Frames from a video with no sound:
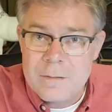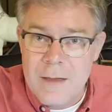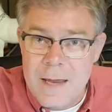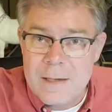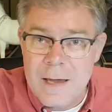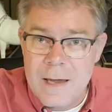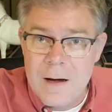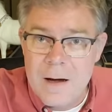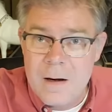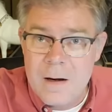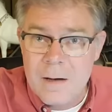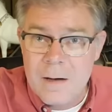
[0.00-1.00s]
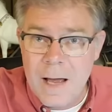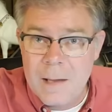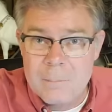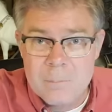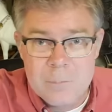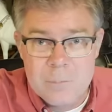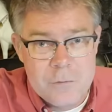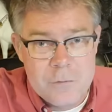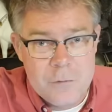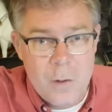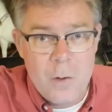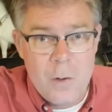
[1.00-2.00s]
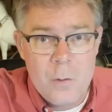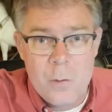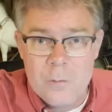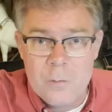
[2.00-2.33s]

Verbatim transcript: Take care. I'm so,